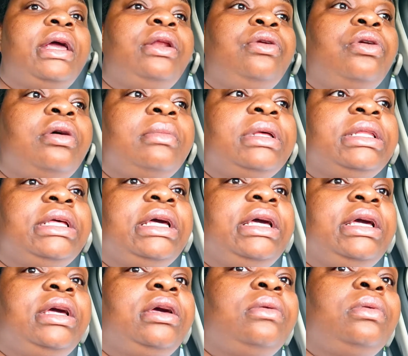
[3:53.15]
and
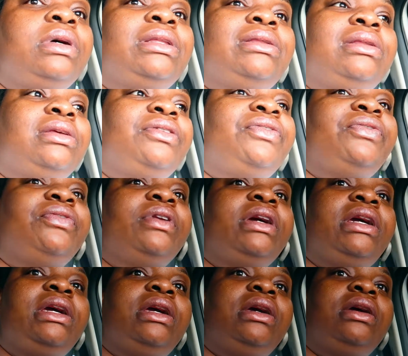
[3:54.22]
normally, what the
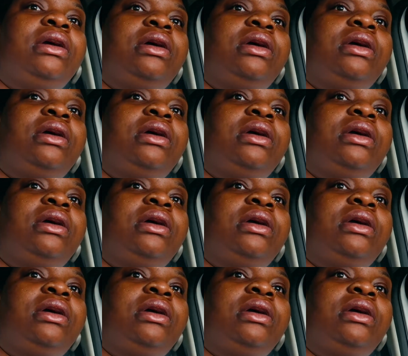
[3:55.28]
freak?